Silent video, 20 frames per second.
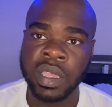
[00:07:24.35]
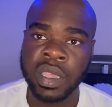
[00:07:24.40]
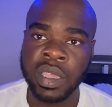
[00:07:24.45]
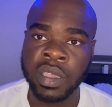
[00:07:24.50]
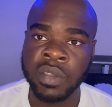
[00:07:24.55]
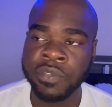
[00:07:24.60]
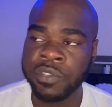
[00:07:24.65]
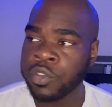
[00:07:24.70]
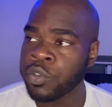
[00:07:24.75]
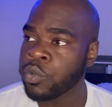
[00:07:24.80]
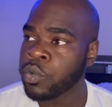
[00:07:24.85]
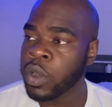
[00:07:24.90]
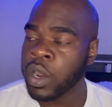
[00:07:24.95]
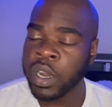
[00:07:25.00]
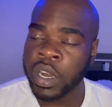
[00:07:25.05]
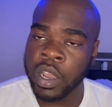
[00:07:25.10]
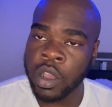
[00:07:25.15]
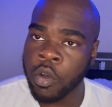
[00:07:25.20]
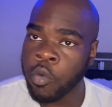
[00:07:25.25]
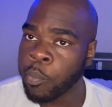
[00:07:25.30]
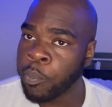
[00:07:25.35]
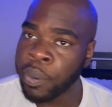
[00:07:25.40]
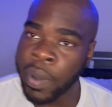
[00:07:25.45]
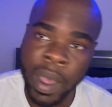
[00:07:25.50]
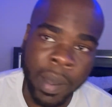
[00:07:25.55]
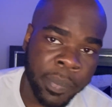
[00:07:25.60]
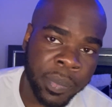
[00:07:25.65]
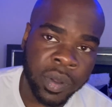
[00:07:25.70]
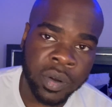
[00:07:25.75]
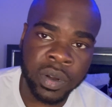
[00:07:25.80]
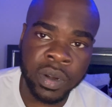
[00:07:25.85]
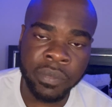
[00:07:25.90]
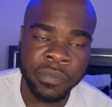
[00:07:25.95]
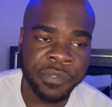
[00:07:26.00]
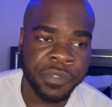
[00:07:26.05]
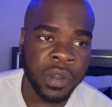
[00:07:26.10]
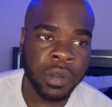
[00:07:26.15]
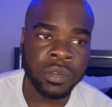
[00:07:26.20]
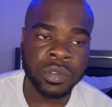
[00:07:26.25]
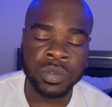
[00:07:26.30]
if you want to go pop on them
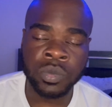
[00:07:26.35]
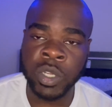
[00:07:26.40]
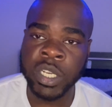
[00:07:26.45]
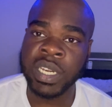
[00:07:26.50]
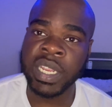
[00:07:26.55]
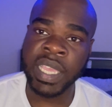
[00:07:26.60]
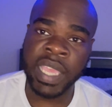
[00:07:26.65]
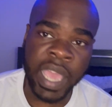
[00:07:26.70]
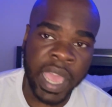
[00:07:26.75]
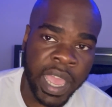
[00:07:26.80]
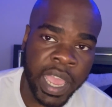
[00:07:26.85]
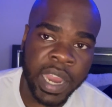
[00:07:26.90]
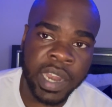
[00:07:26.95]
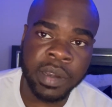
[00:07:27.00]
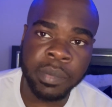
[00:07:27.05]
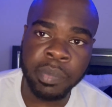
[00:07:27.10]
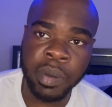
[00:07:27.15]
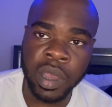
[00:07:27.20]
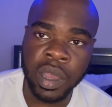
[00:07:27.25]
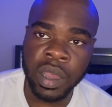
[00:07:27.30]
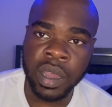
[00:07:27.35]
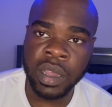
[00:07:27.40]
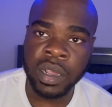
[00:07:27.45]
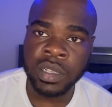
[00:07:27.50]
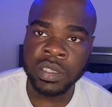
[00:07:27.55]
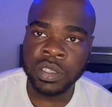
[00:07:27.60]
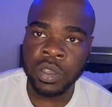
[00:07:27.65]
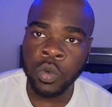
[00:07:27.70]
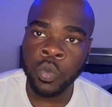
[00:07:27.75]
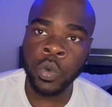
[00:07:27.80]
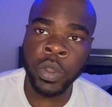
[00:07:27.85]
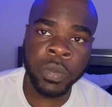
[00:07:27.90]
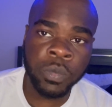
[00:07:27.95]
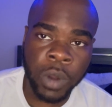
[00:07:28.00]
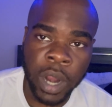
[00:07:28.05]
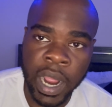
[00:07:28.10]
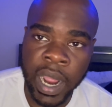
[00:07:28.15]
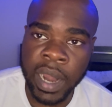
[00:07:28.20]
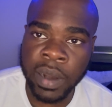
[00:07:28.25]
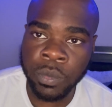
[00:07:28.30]
folks with the candy bars, we
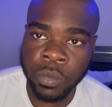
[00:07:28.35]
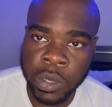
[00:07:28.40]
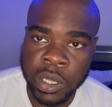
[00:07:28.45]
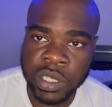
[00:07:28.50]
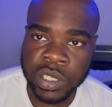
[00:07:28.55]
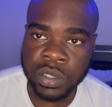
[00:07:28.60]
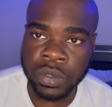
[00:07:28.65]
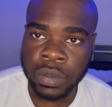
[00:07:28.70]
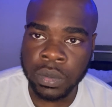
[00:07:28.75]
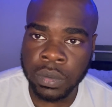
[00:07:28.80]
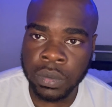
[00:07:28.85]
riding with you.